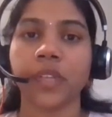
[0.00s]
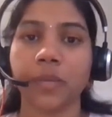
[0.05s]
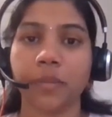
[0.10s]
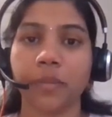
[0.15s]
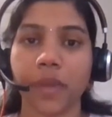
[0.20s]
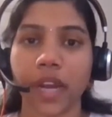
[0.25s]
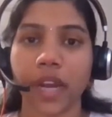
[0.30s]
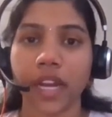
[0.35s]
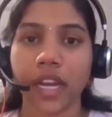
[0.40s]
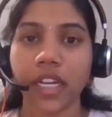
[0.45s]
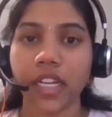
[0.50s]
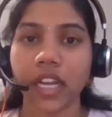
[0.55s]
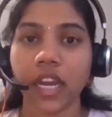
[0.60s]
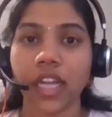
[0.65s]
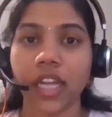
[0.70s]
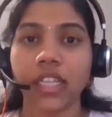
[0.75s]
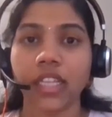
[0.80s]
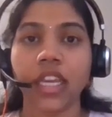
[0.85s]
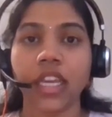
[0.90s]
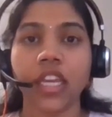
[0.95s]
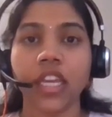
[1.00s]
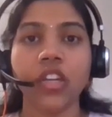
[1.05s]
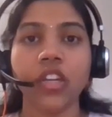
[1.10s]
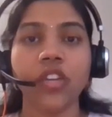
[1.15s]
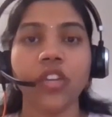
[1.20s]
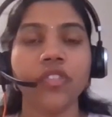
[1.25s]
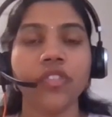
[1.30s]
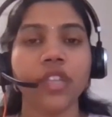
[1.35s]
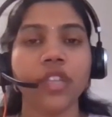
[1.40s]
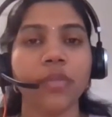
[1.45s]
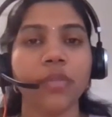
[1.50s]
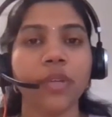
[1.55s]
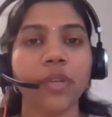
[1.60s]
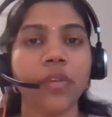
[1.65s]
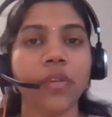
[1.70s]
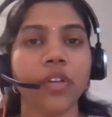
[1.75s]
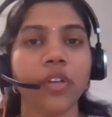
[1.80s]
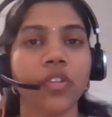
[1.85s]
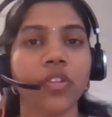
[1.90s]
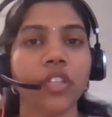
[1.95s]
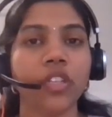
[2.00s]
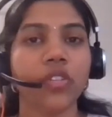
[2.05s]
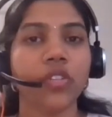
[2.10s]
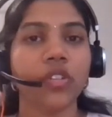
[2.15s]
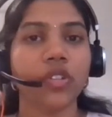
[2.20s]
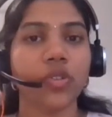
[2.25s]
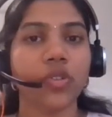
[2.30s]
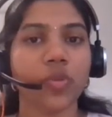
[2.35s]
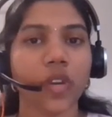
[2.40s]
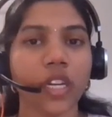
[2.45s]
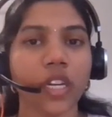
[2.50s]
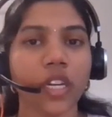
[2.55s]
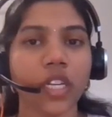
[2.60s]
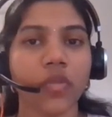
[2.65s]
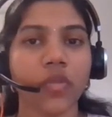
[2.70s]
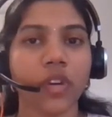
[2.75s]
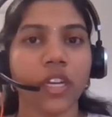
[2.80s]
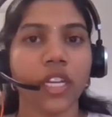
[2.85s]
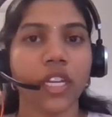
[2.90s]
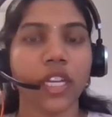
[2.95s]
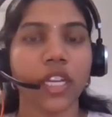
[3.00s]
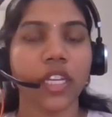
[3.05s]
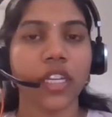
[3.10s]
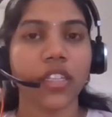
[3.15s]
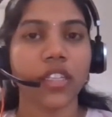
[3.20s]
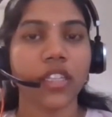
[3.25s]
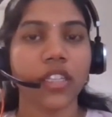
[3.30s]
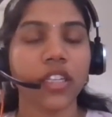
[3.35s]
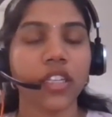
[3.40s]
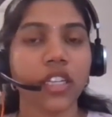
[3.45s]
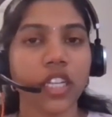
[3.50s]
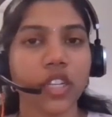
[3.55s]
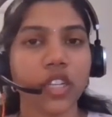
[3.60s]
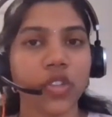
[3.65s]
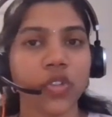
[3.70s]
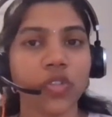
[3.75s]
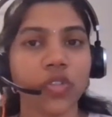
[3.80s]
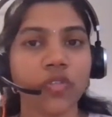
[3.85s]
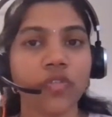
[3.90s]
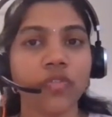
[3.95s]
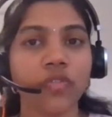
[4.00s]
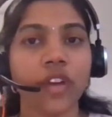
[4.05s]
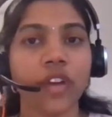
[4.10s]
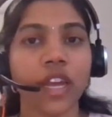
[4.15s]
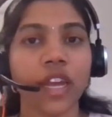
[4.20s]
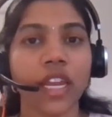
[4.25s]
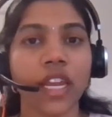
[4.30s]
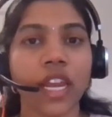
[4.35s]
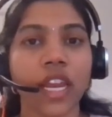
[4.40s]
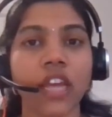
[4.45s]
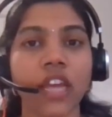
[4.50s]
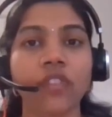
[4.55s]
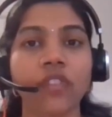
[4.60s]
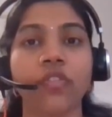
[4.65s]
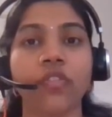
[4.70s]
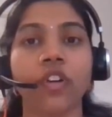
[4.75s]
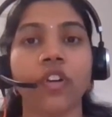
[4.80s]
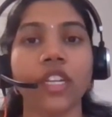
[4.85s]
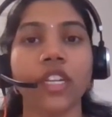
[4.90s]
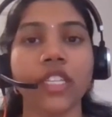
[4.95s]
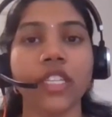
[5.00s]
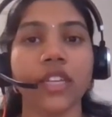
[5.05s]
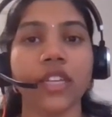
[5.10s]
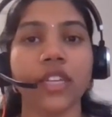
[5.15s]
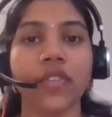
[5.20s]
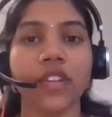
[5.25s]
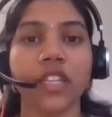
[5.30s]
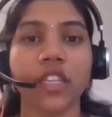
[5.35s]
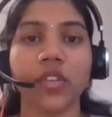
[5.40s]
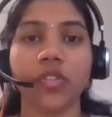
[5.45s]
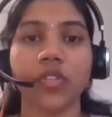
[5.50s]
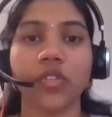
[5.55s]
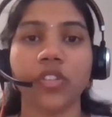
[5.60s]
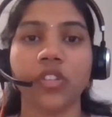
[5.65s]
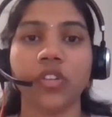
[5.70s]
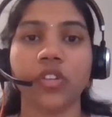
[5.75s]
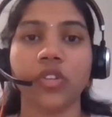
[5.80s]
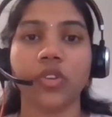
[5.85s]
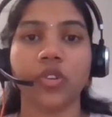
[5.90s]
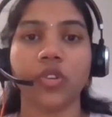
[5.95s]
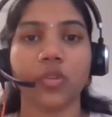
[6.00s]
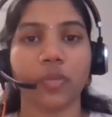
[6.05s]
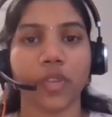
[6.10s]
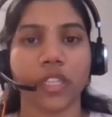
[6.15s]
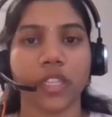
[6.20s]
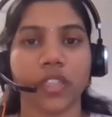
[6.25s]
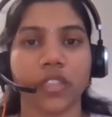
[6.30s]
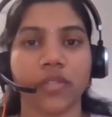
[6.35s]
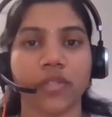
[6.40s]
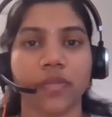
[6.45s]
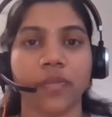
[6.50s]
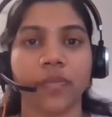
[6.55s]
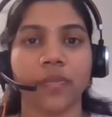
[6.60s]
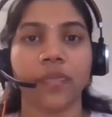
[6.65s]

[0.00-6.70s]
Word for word: But at the end of September 2021, it is increased to 5,47,000 crore rupees.